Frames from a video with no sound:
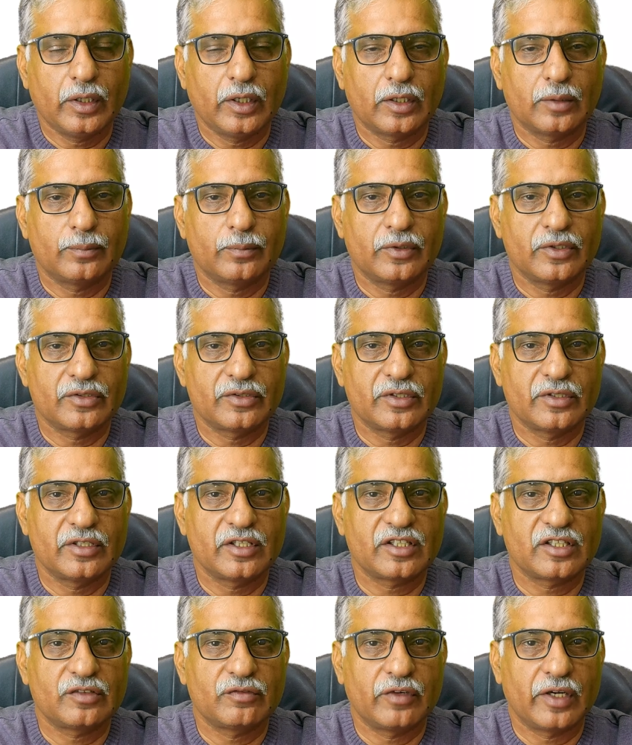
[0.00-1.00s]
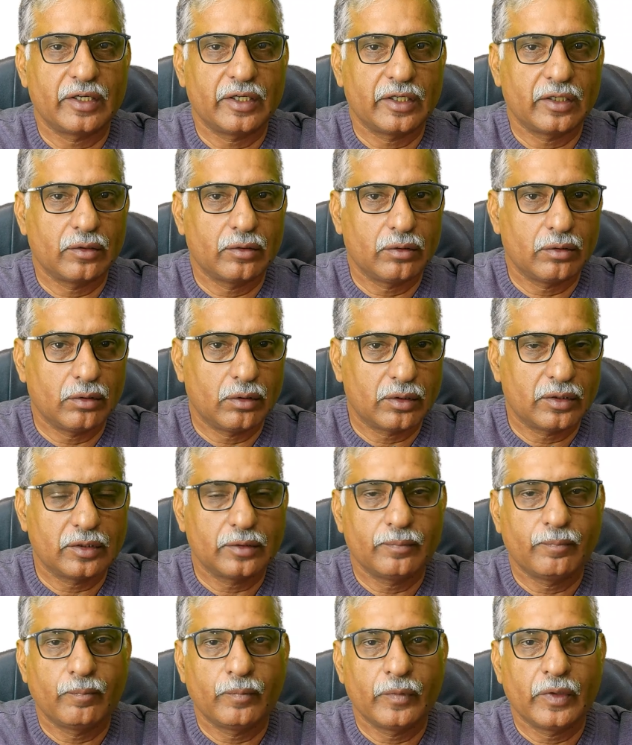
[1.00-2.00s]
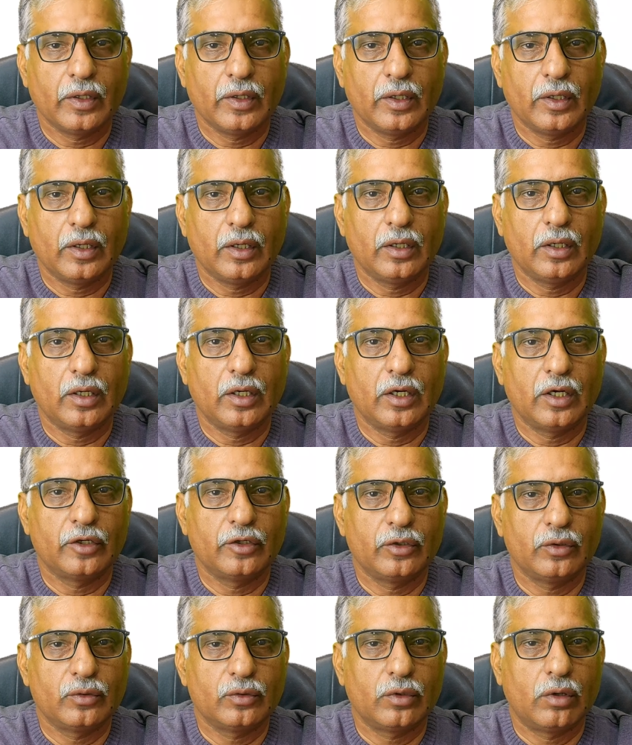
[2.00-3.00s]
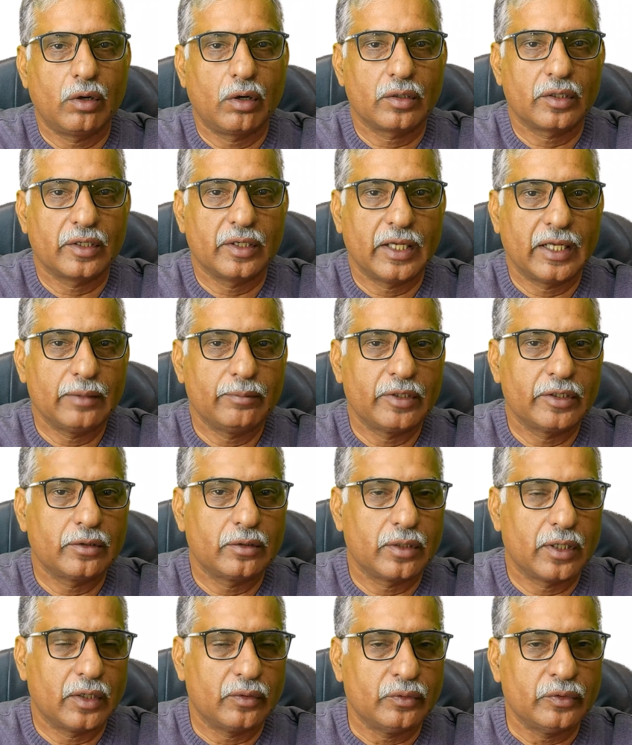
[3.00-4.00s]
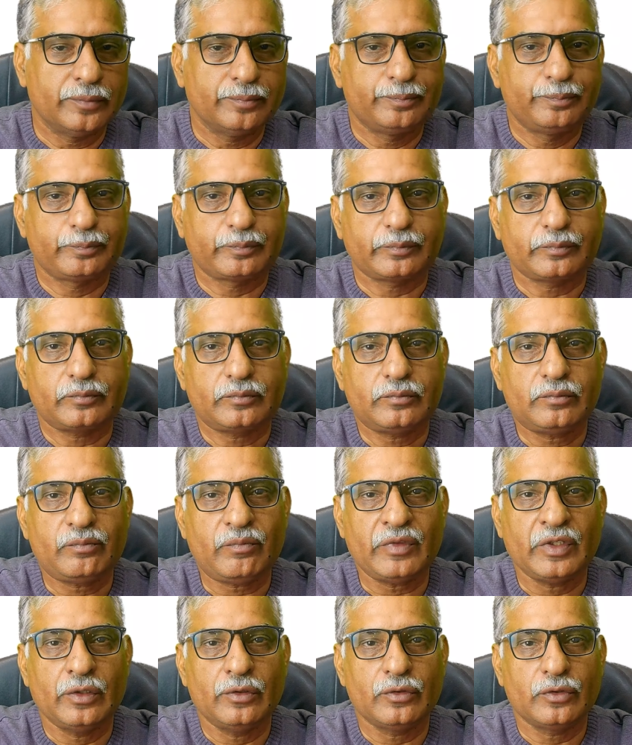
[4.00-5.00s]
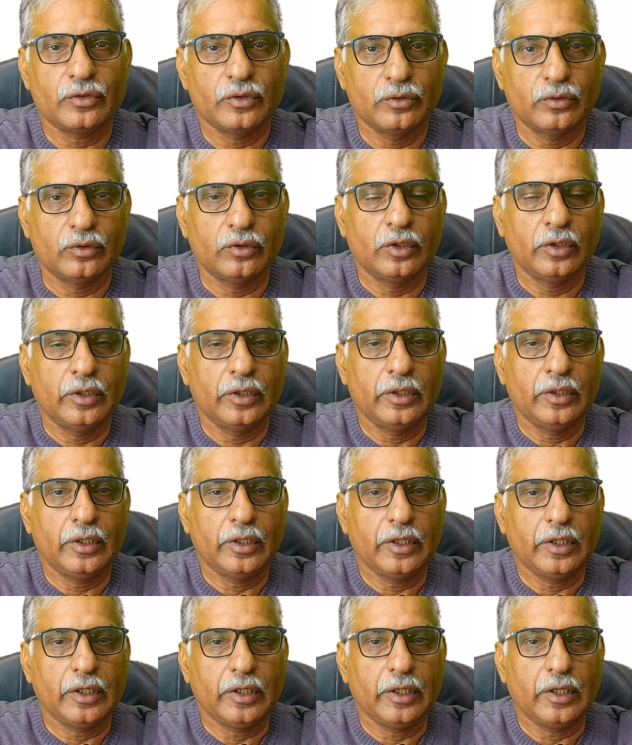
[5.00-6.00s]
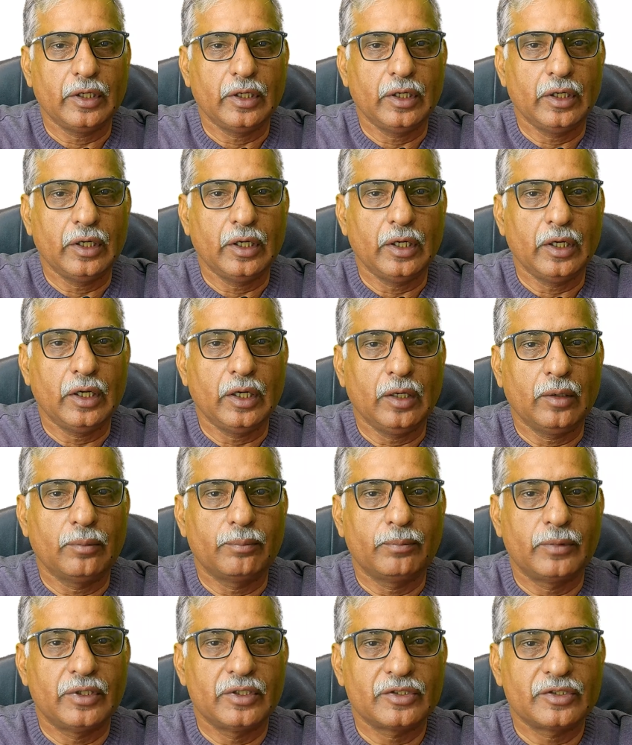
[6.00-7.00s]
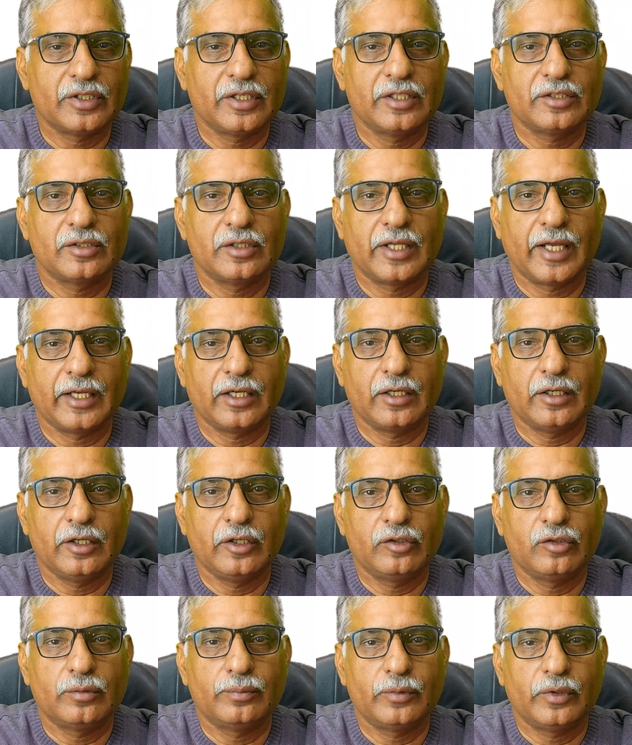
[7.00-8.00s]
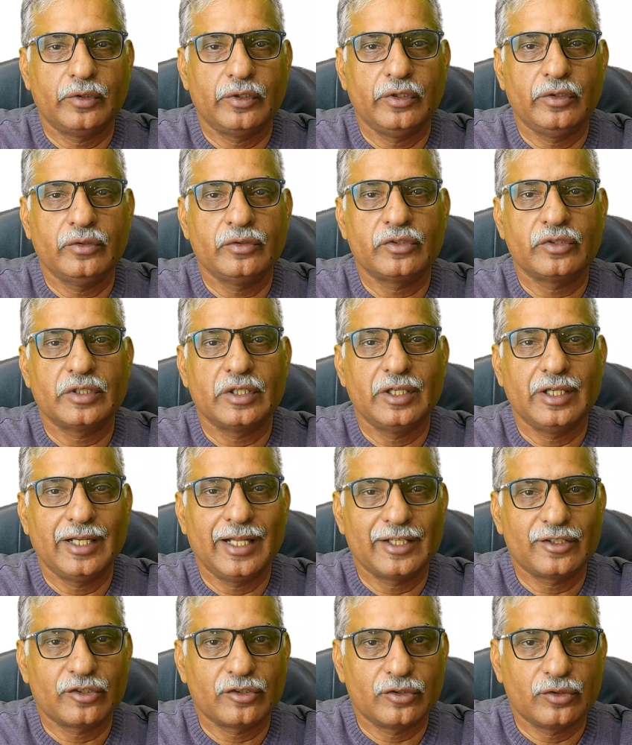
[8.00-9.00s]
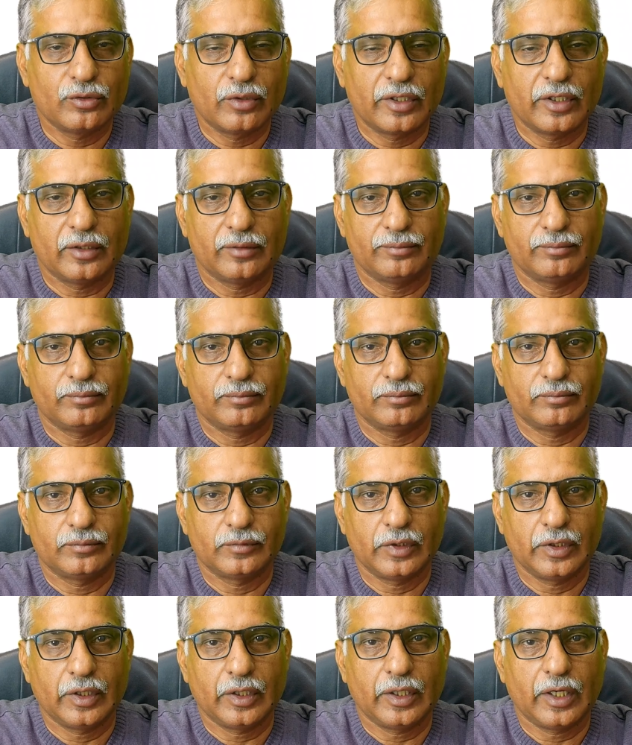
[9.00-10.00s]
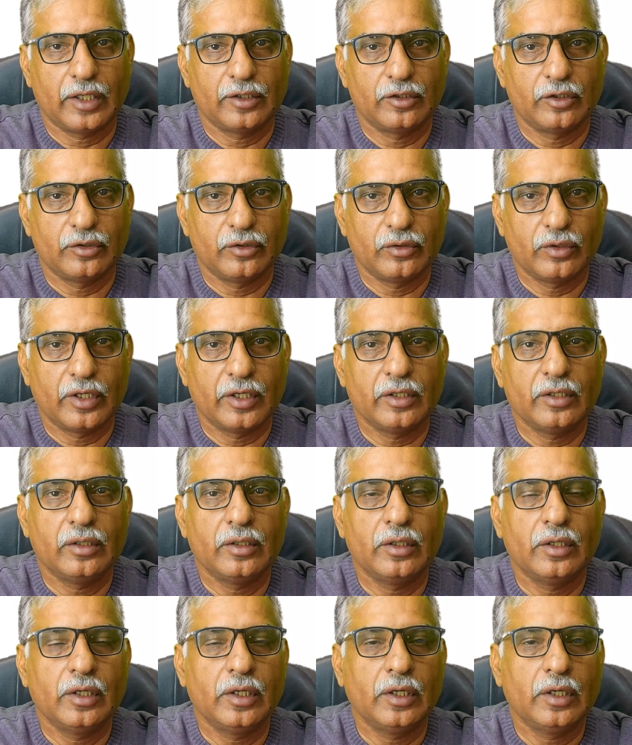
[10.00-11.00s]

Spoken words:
or a person is sweating a lot due to hot climate around, so person is likely to produce less urine, and the urine